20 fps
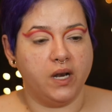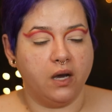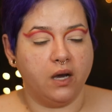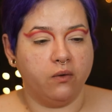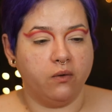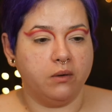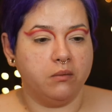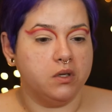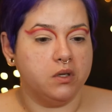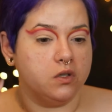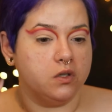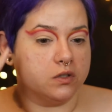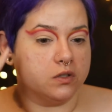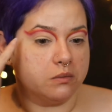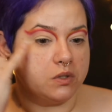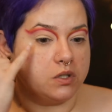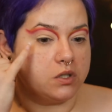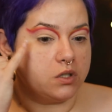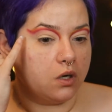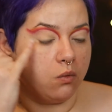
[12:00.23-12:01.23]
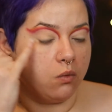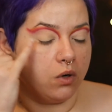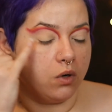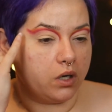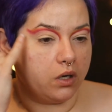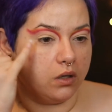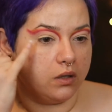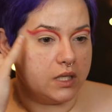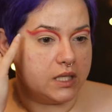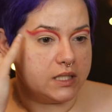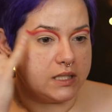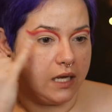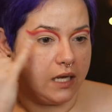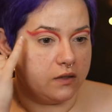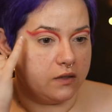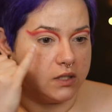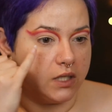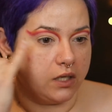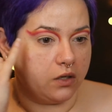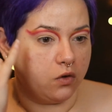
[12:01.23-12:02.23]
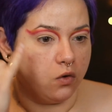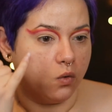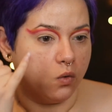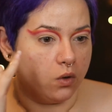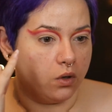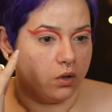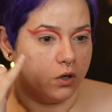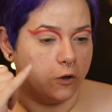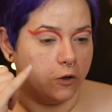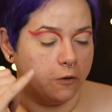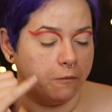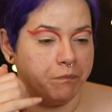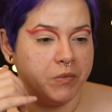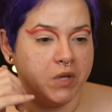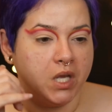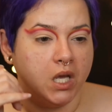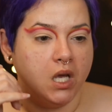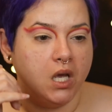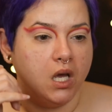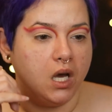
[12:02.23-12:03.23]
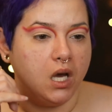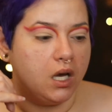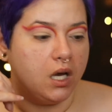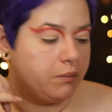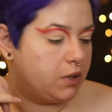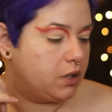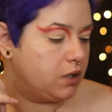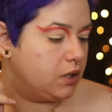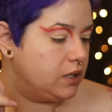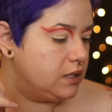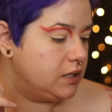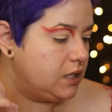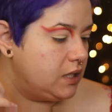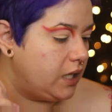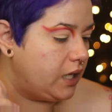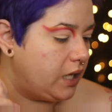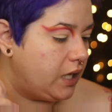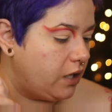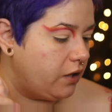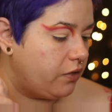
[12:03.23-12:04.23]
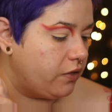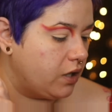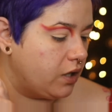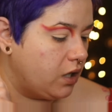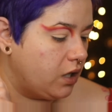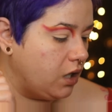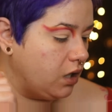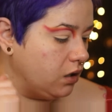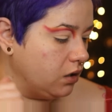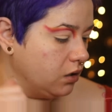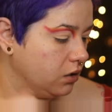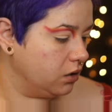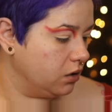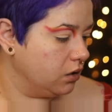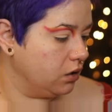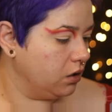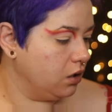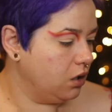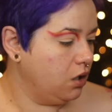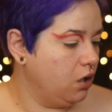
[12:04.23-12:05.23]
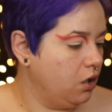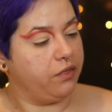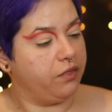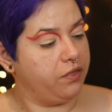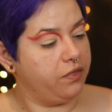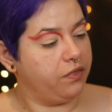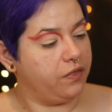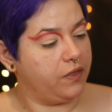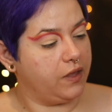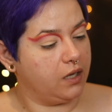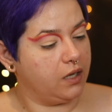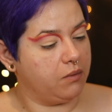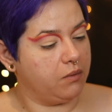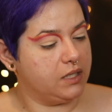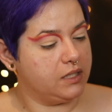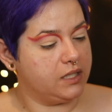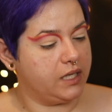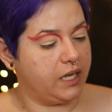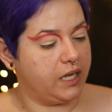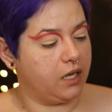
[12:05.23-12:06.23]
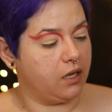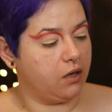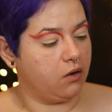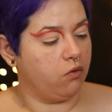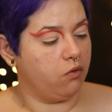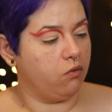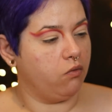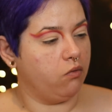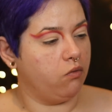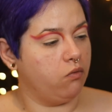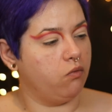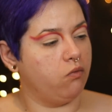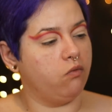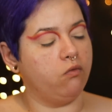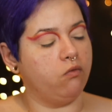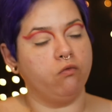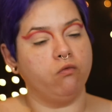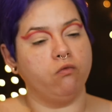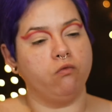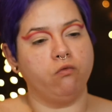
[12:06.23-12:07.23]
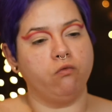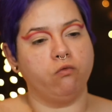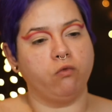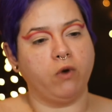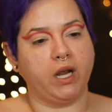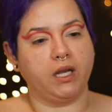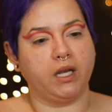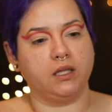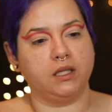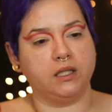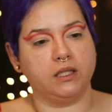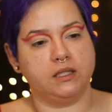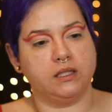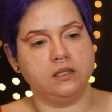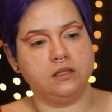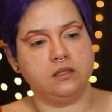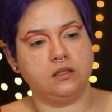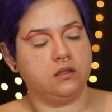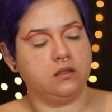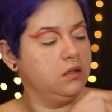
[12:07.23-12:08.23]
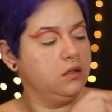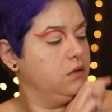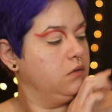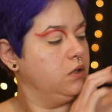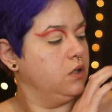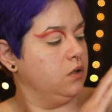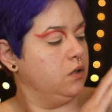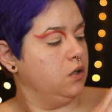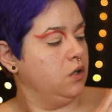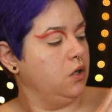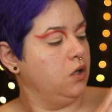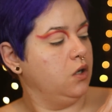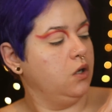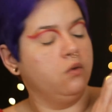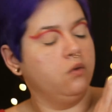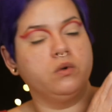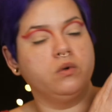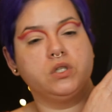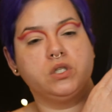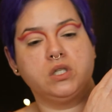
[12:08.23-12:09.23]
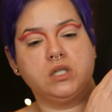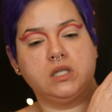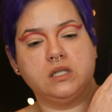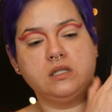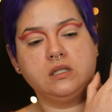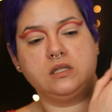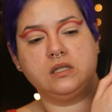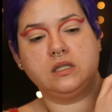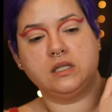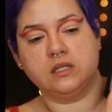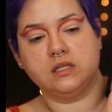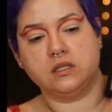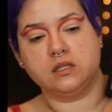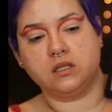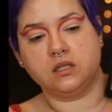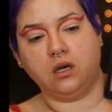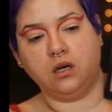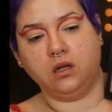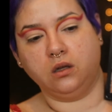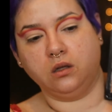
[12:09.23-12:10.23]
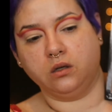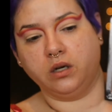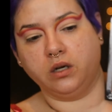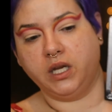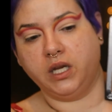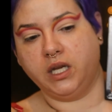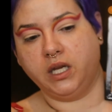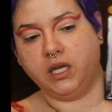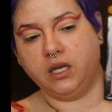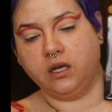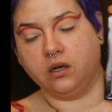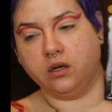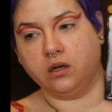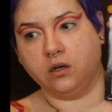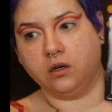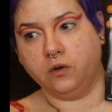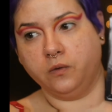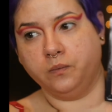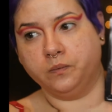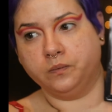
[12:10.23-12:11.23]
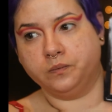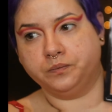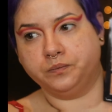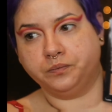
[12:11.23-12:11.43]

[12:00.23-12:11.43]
now what I'm going to do is I'm going to start working on this outside corner. I'm going to take the color, I think I'm going to take Reckless, which is this color here,